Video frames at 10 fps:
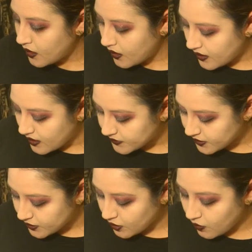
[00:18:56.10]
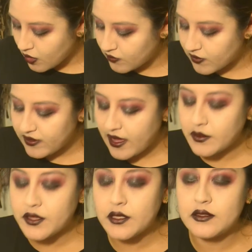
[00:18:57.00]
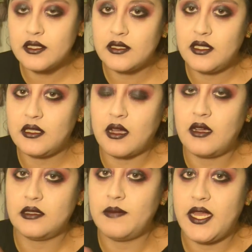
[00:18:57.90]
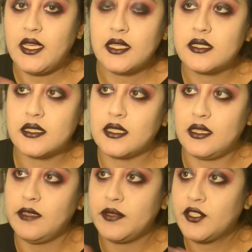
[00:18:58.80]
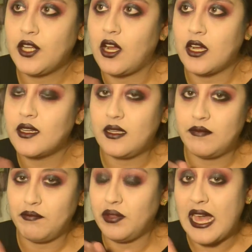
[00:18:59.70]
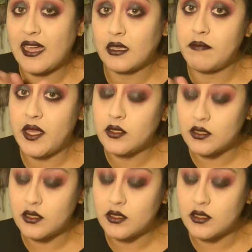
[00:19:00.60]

Now I'm going to go over that with GeekChicCosmetics Liptar in Black Metal